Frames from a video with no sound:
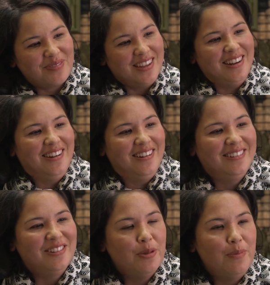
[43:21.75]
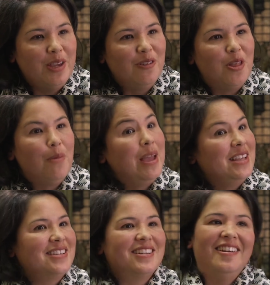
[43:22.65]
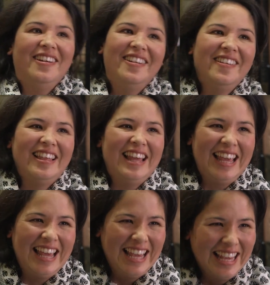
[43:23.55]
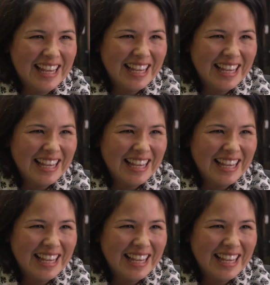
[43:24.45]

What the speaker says: the bigger and the best kind of thing.